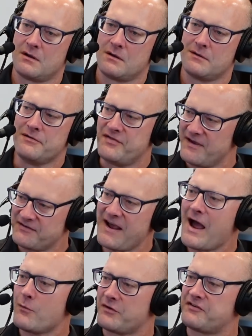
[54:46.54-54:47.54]
This
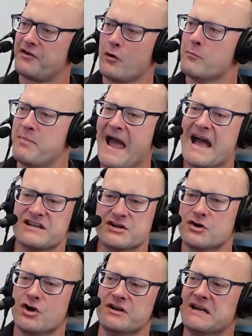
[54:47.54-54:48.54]
guy was so bad,
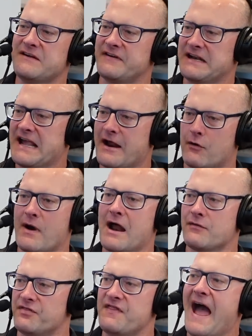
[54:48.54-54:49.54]
you couldn't even get
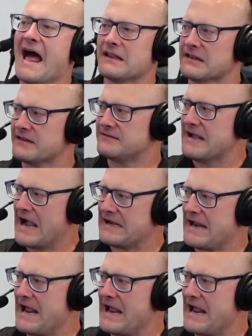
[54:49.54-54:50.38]
around that dynamic.